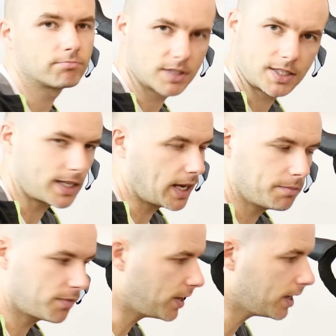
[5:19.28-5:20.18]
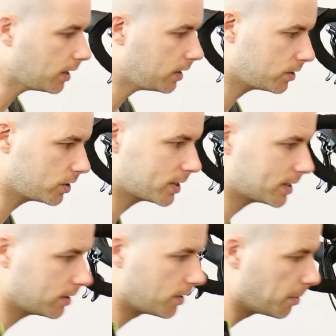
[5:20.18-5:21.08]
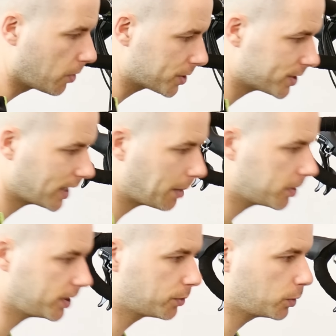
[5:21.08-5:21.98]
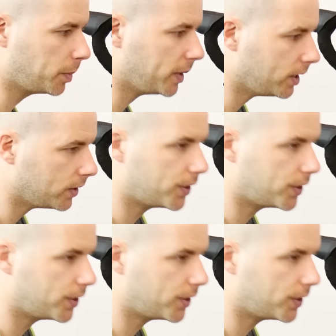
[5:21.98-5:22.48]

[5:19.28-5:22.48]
same thing, the more stable it will be,